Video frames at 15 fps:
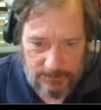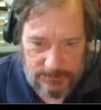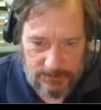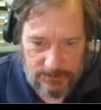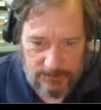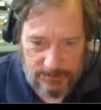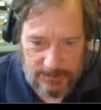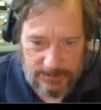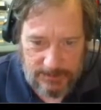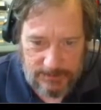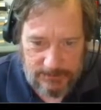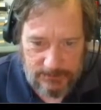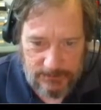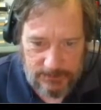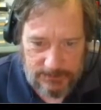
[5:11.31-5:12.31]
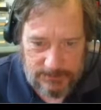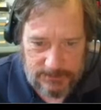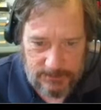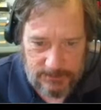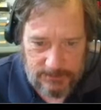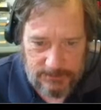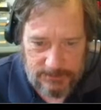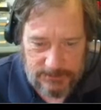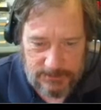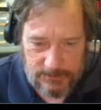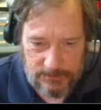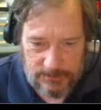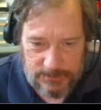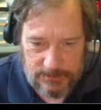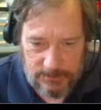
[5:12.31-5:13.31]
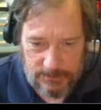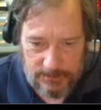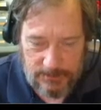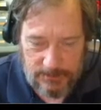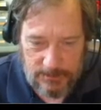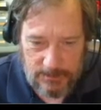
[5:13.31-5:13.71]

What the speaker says: So they didn't really start until we started